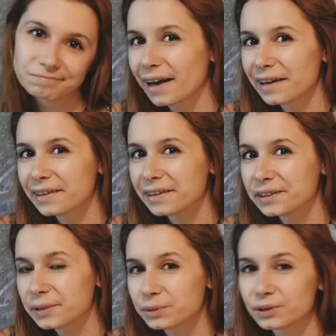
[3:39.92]
I think
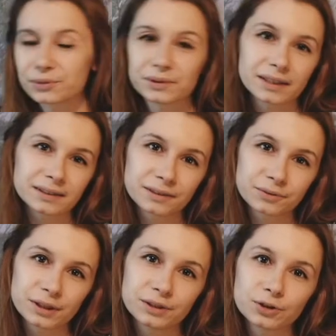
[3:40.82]
the episode does a
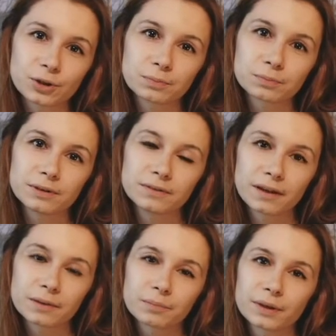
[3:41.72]
great job
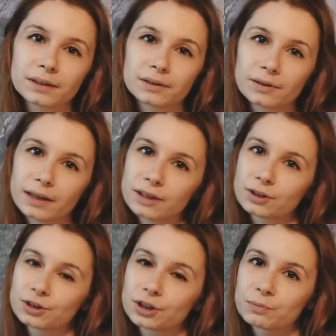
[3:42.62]
developing the
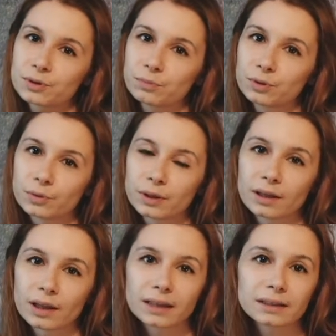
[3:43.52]
relationships
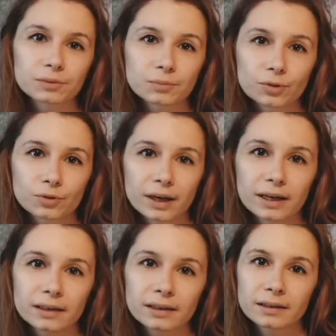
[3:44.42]
between Lan and
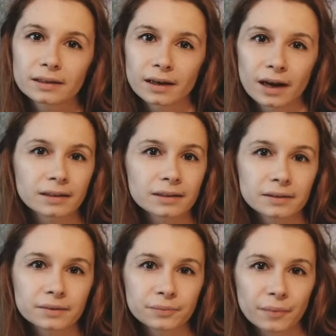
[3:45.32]
Moiraine, Rand
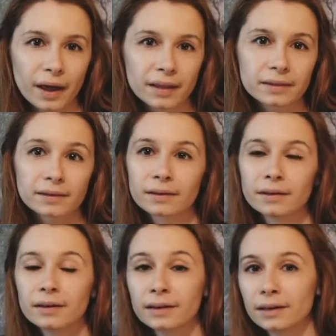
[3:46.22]
and Mat,
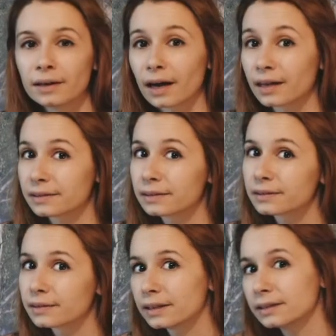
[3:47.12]
Rand
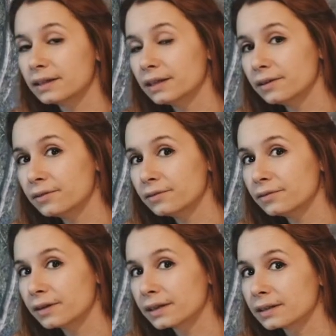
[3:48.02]
and
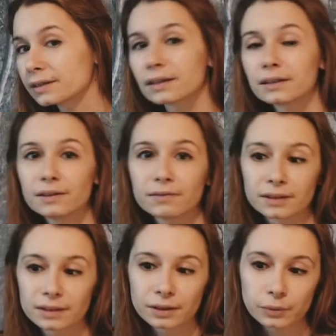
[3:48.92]
Nynaeve, and Nynaeve
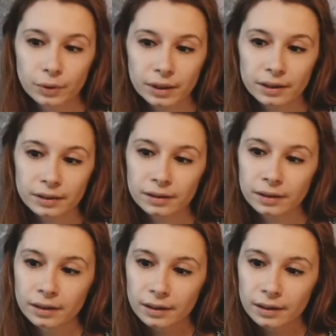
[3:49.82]
and Egwene.